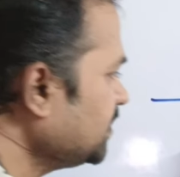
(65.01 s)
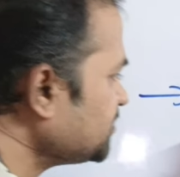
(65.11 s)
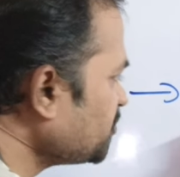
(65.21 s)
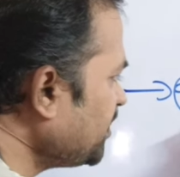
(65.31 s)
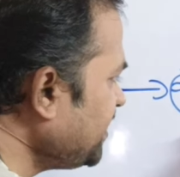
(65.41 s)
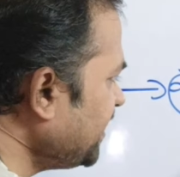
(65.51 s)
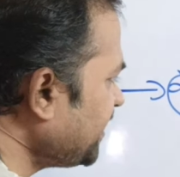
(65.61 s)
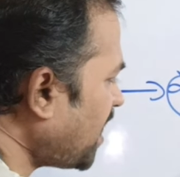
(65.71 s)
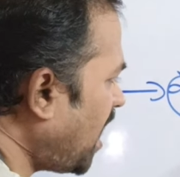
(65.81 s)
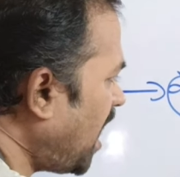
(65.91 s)
So
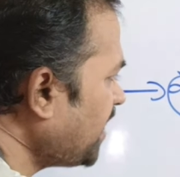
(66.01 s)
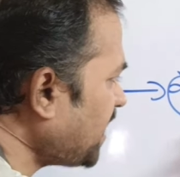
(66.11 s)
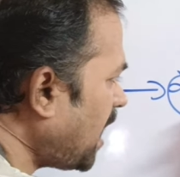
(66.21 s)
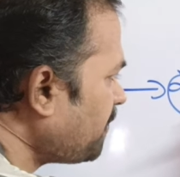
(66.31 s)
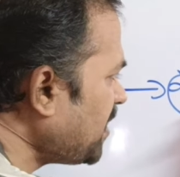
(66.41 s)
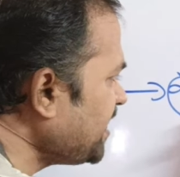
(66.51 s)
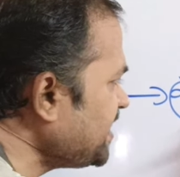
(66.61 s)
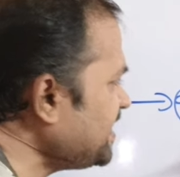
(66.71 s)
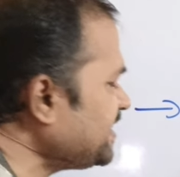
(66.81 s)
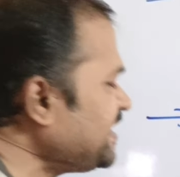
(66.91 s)
here on
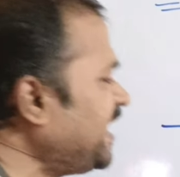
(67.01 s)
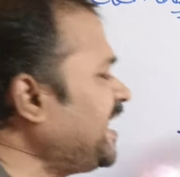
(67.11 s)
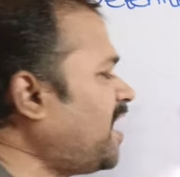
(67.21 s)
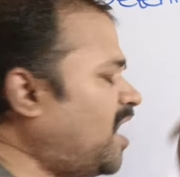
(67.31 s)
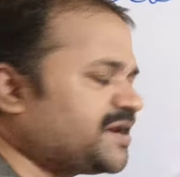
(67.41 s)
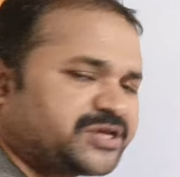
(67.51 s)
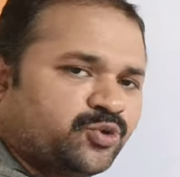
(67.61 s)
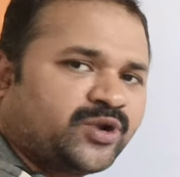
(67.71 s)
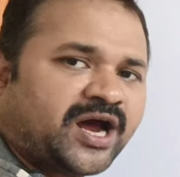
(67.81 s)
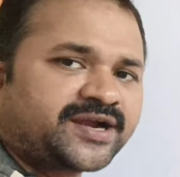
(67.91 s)
applying A on
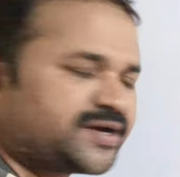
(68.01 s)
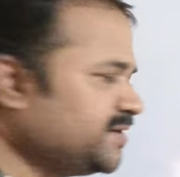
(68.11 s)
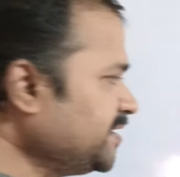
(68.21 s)
Q naught,